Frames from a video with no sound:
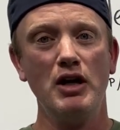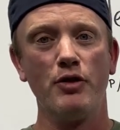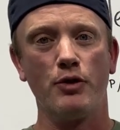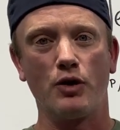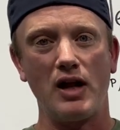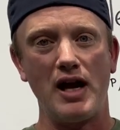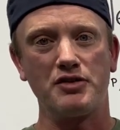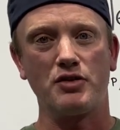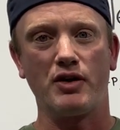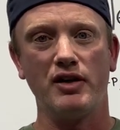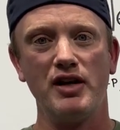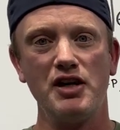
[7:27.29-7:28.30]
through classical
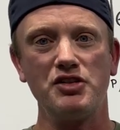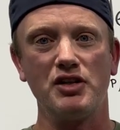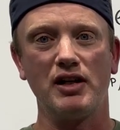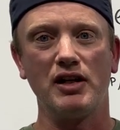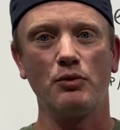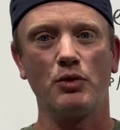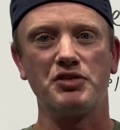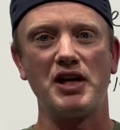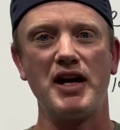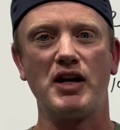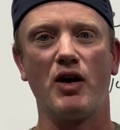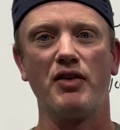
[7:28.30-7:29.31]
conditioning will
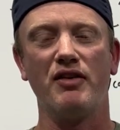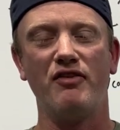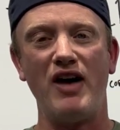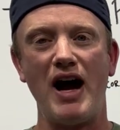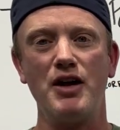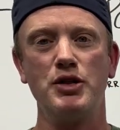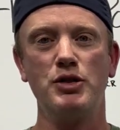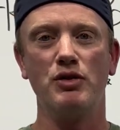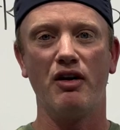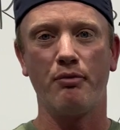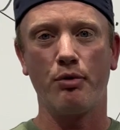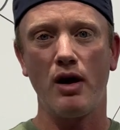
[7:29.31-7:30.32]
take on the value
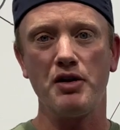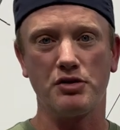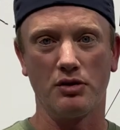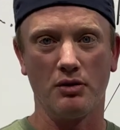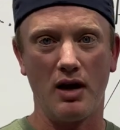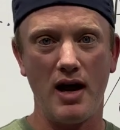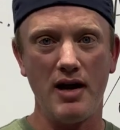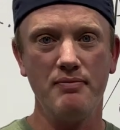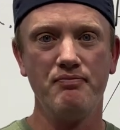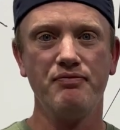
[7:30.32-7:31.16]
of pressure, right?